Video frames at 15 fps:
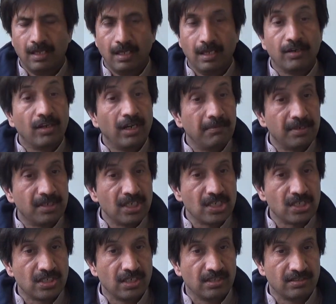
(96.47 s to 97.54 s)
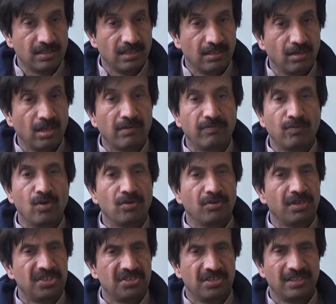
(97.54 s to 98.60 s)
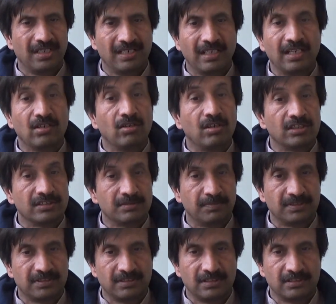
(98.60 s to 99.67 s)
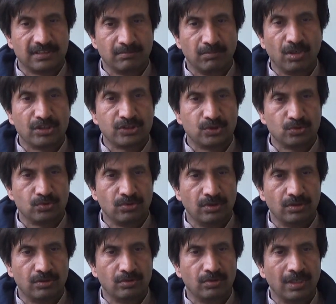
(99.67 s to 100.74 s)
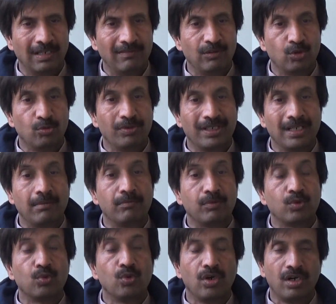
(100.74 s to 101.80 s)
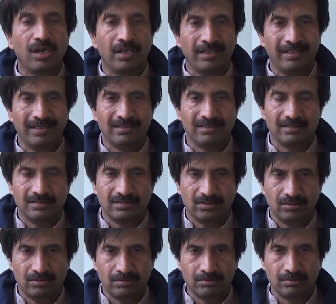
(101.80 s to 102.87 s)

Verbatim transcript: and diabetes is a lifelong condition that can cause person's blood sugar level to become too high so